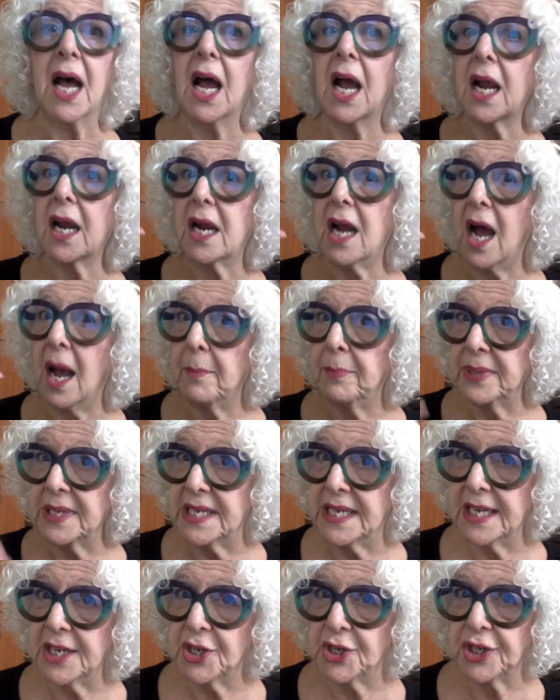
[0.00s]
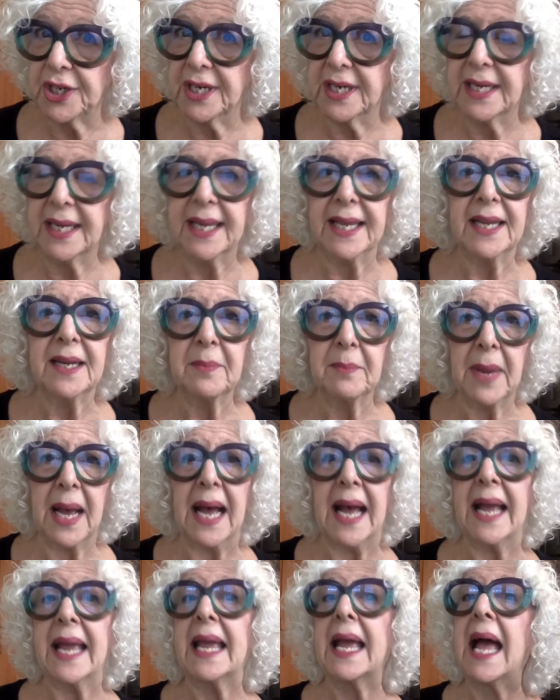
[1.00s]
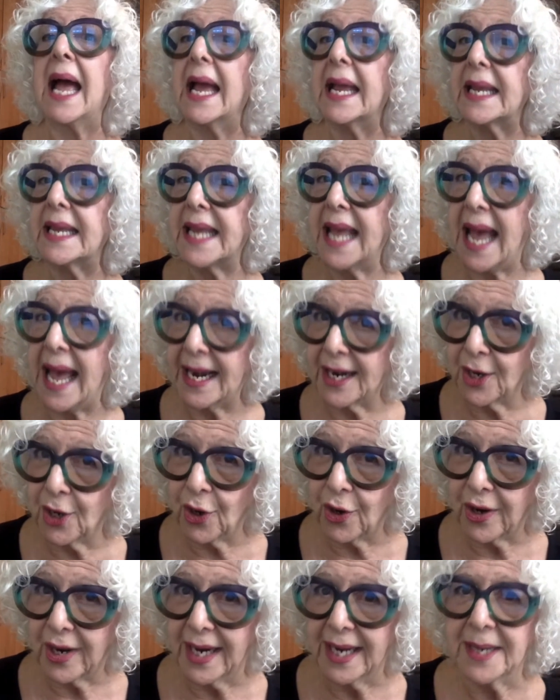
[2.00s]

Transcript: competition in my category.